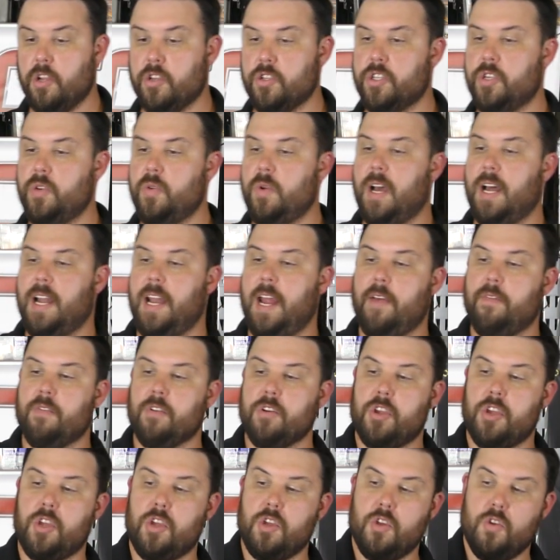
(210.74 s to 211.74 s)
do not
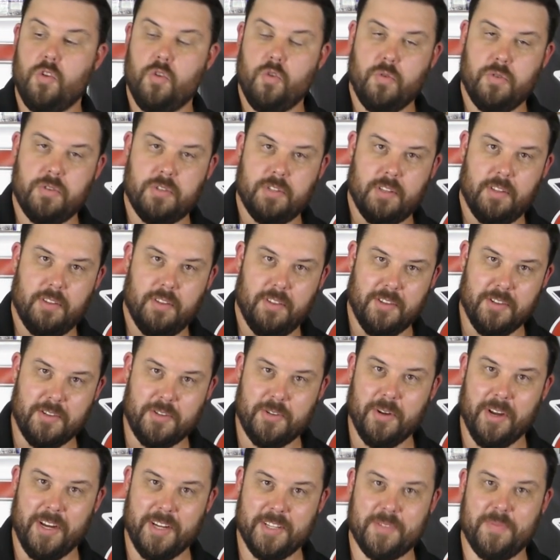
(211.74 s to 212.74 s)
ever use the
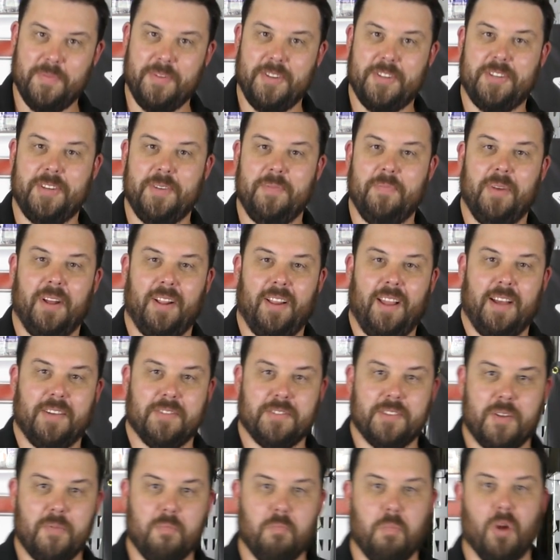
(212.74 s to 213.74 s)
transmission bell
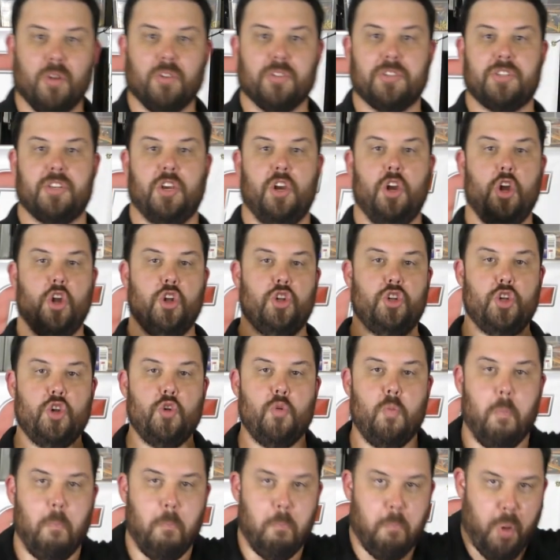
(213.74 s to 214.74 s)
housing bolts
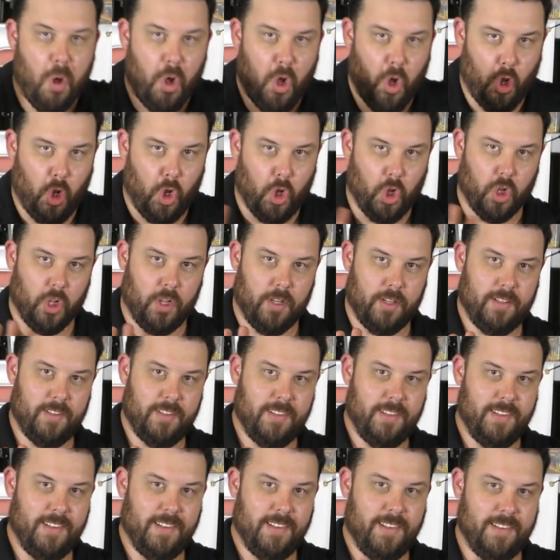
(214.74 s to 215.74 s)
to pull
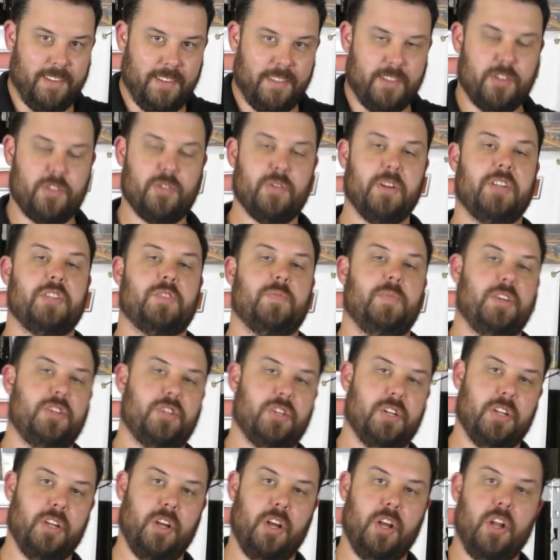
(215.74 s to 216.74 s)
the
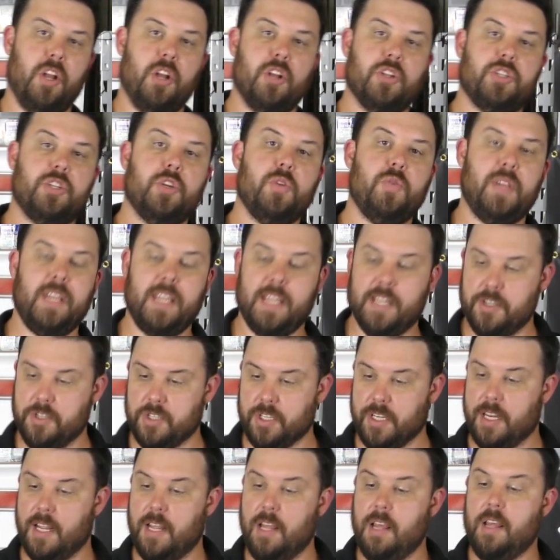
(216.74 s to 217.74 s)
transmission to the
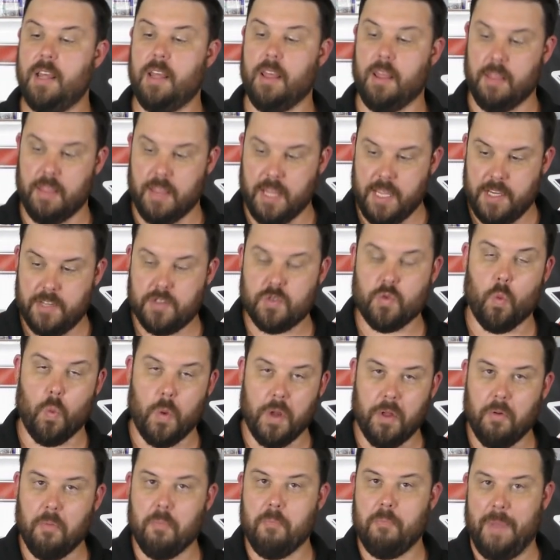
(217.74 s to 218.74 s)
engine. These
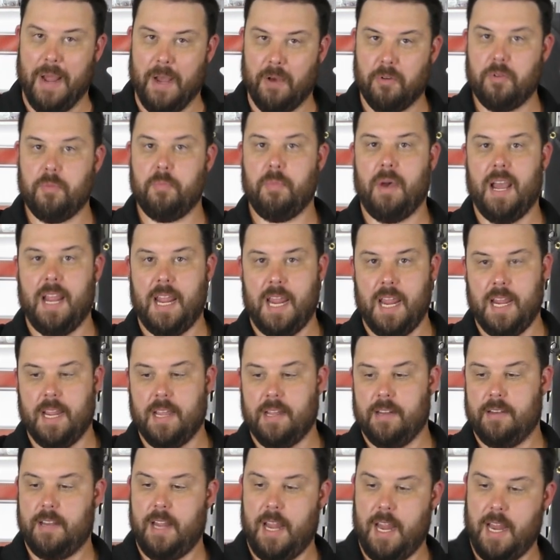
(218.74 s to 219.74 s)
will mount by
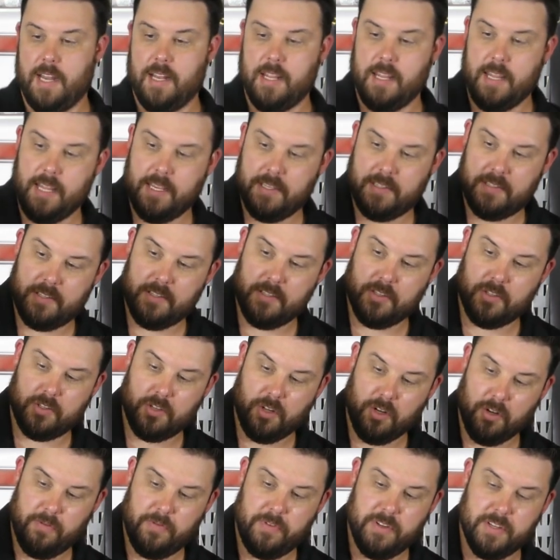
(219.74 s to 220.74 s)
hand and this
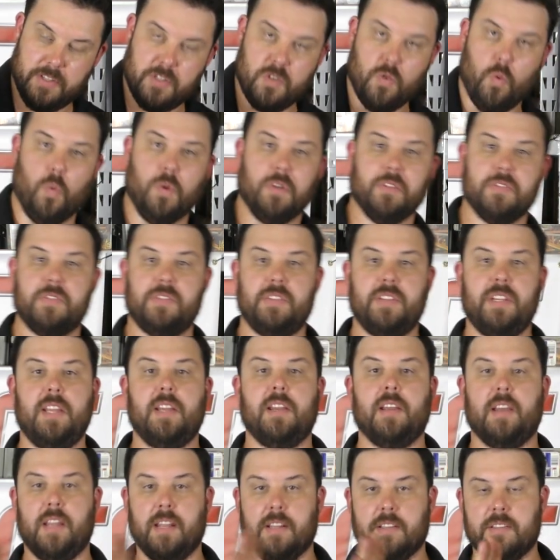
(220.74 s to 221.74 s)
surface will
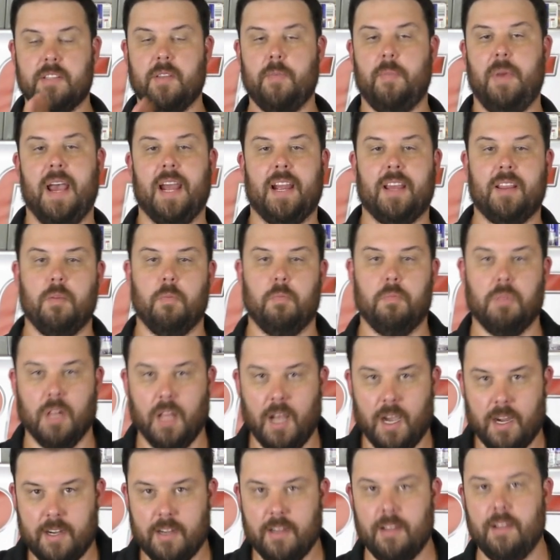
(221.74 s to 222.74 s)
seat against the back of the
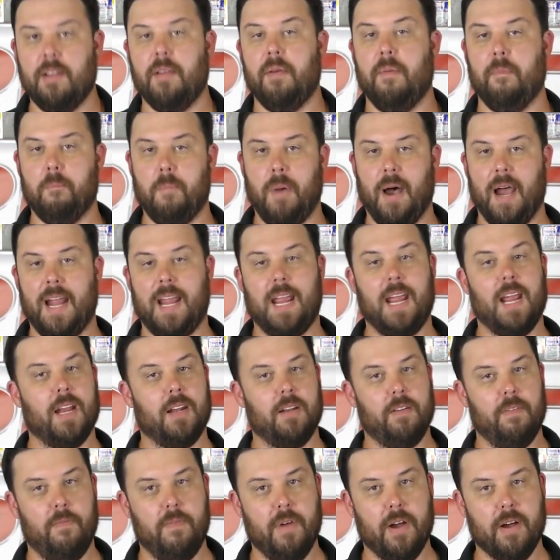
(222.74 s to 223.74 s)
block by
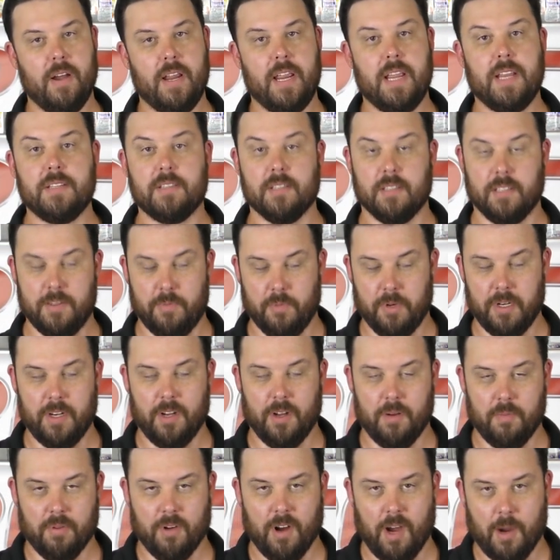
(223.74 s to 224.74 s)
hand very easily when
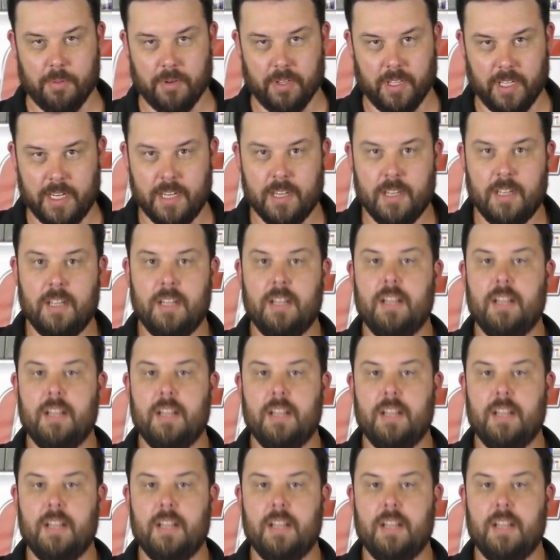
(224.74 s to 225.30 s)
done properly.